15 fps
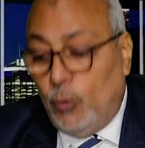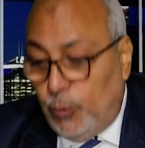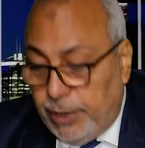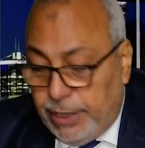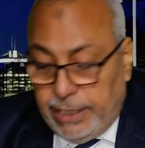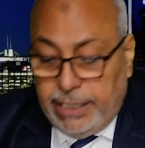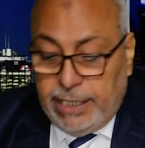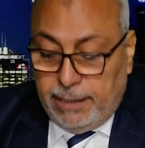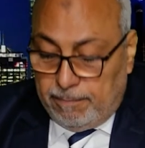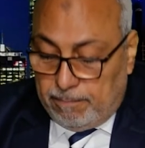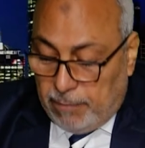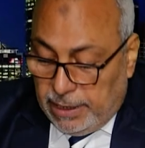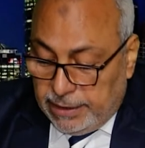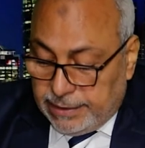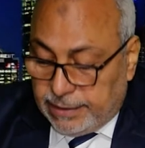We
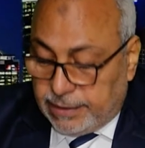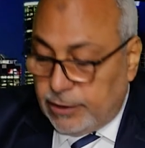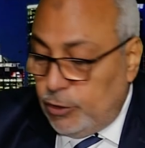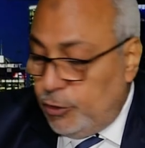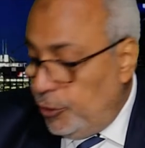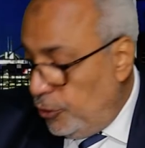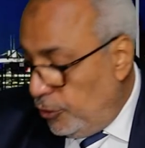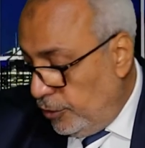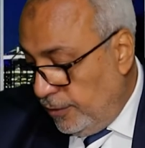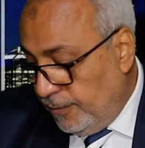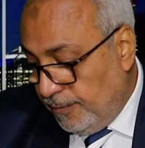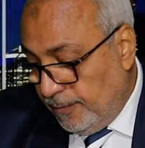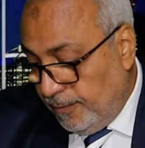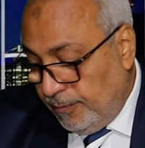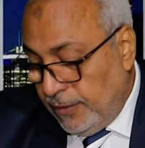must know
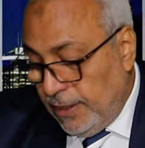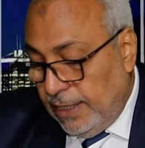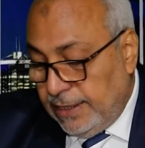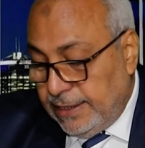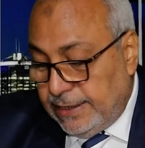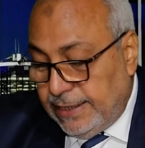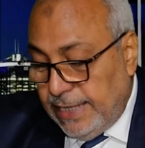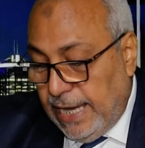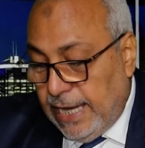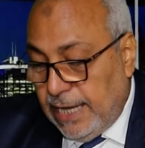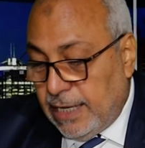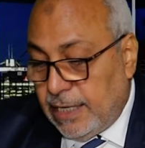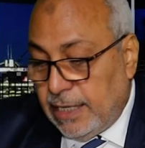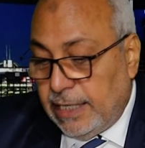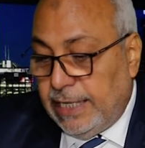
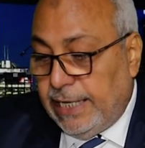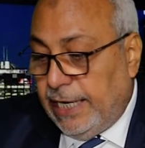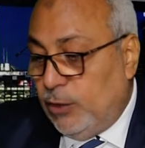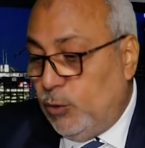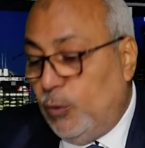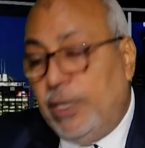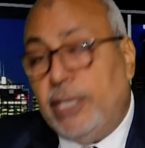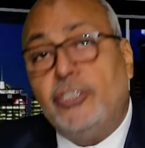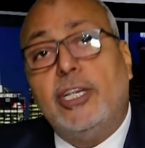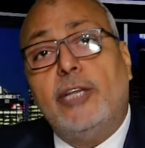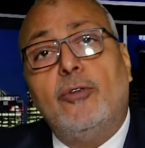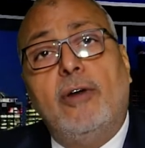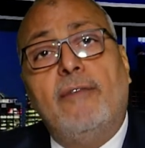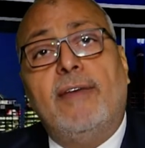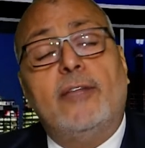the
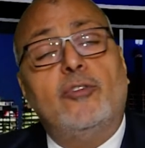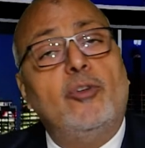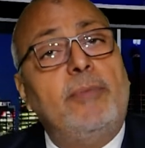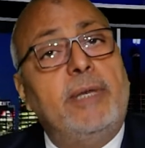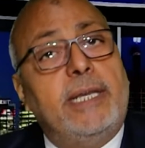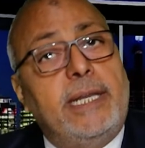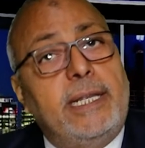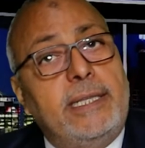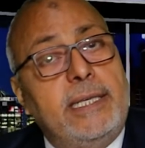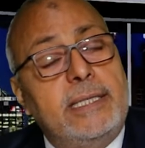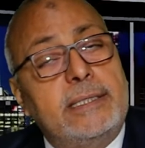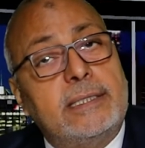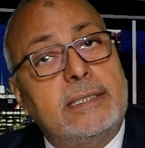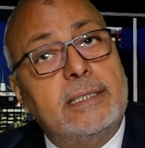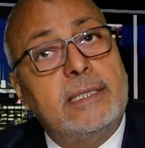graduation of atomic
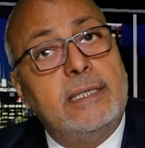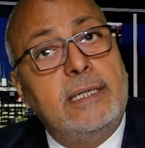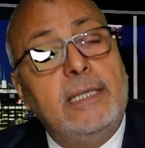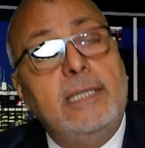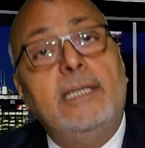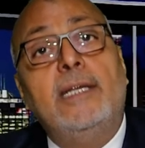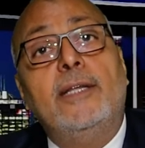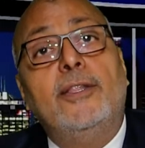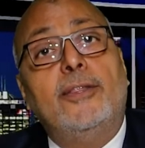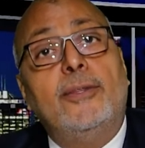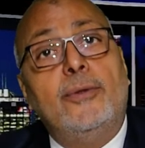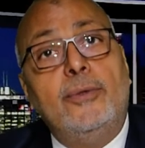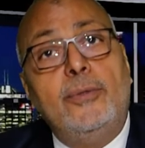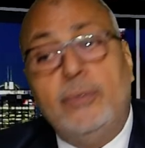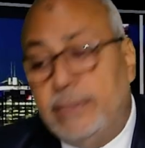radius
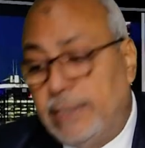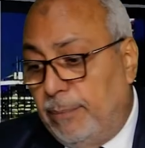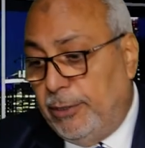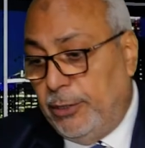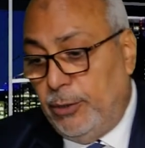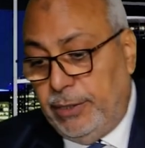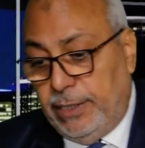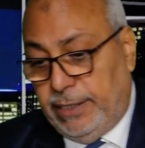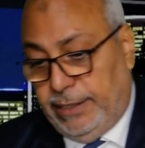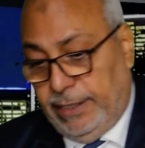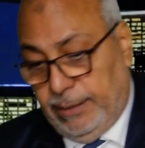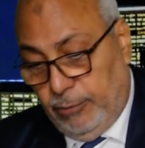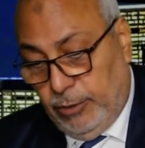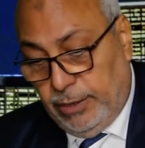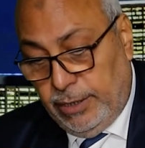through the periodic
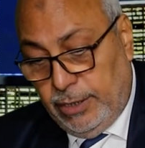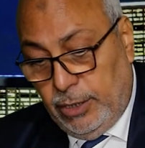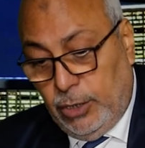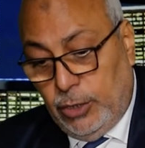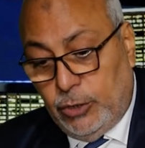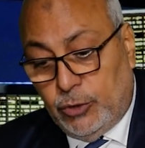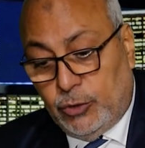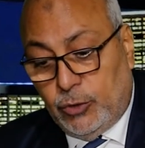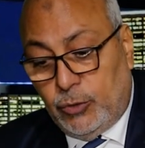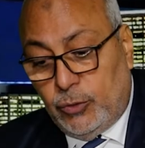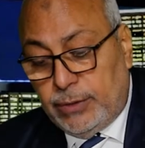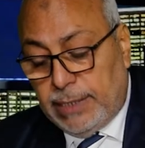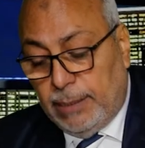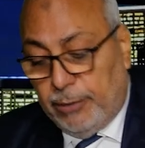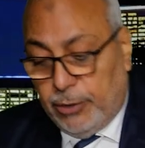table.
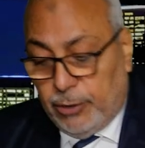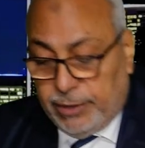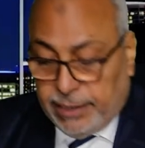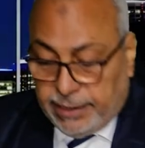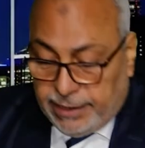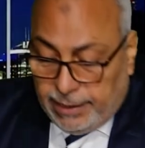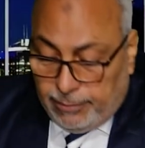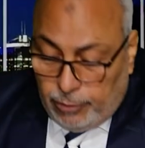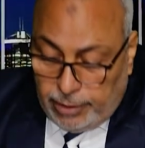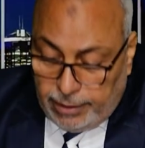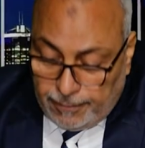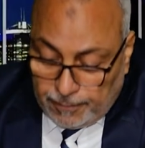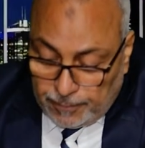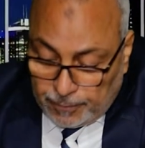Through the periodic table,